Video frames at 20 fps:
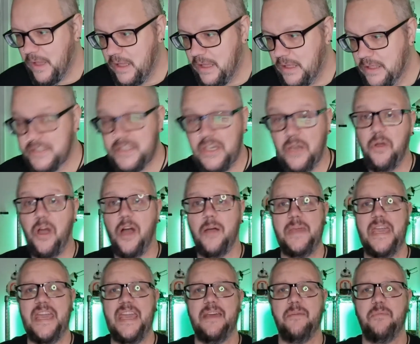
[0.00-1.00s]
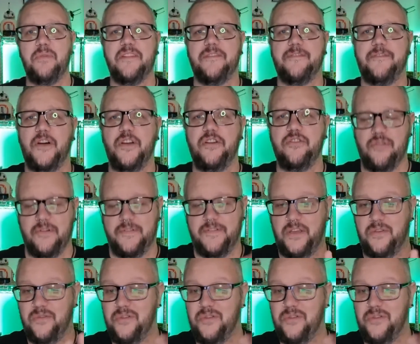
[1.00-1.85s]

So I'm here with a font review.